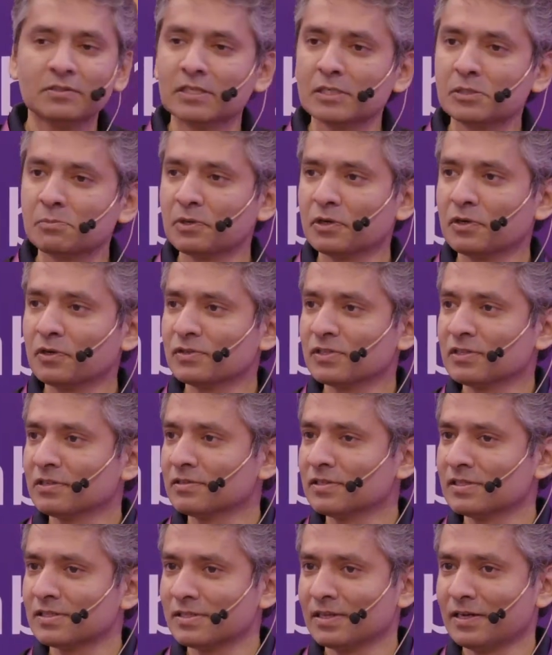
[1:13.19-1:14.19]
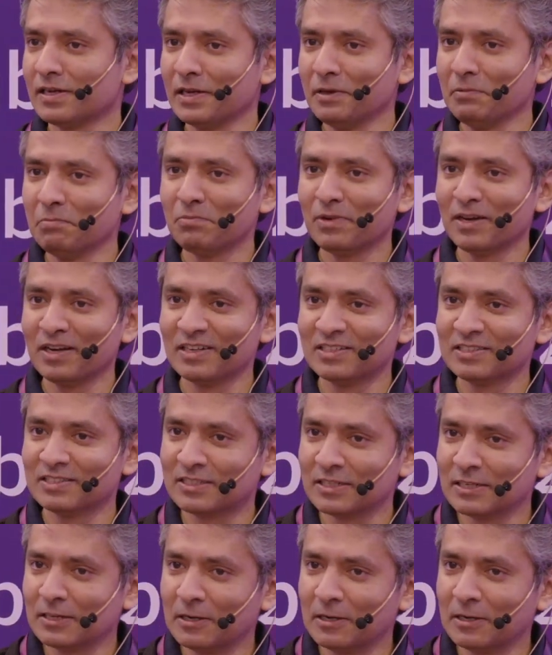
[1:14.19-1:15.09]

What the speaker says: just because this is the hype, but